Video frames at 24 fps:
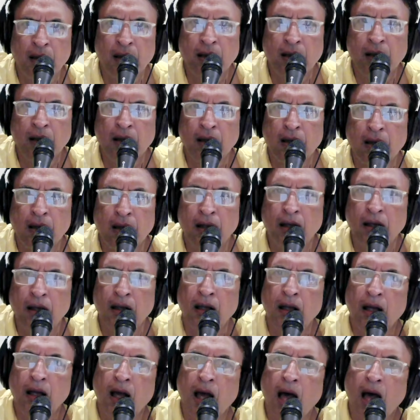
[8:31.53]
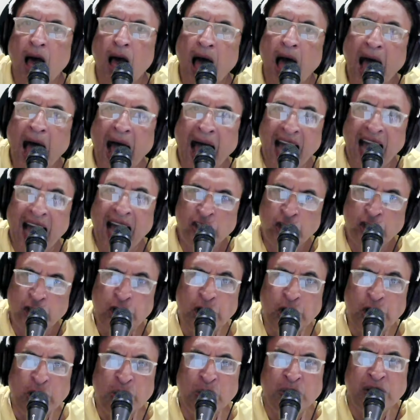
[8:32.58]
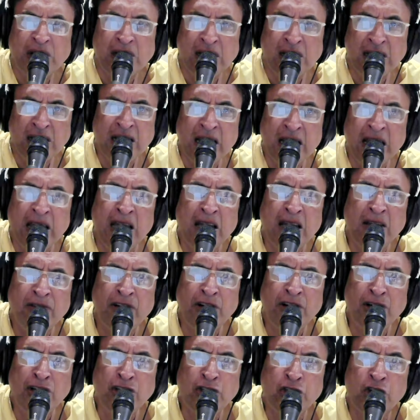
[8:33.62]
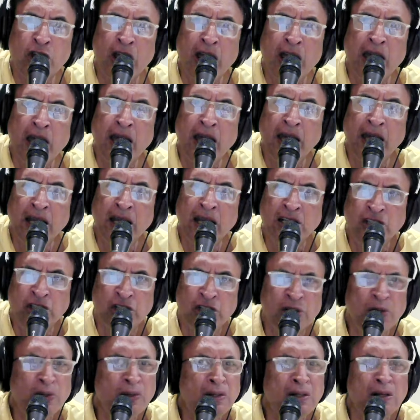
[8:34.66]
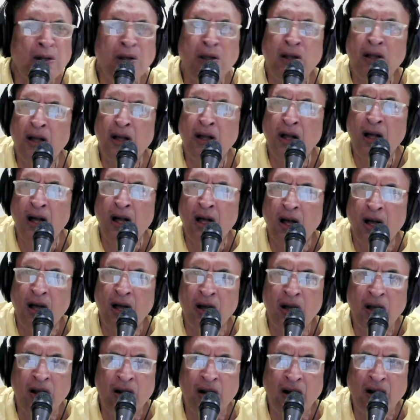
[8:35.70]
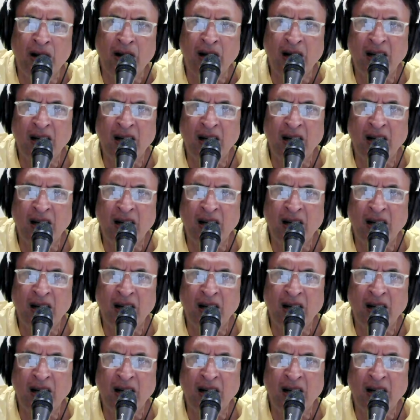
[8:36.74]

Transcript: and you will never change, O Lord.